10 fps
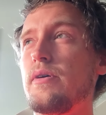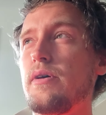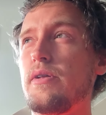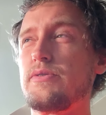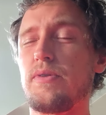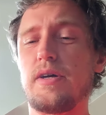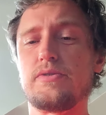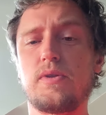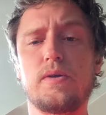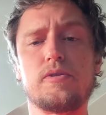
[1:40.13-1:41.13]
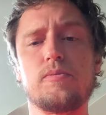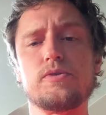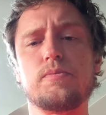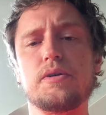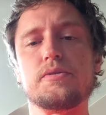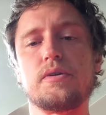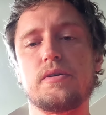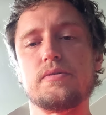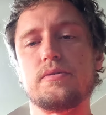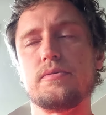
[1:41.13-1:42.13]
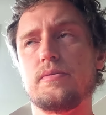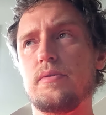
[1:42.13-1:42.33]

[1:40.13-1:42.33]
And so that's like the most basic answer.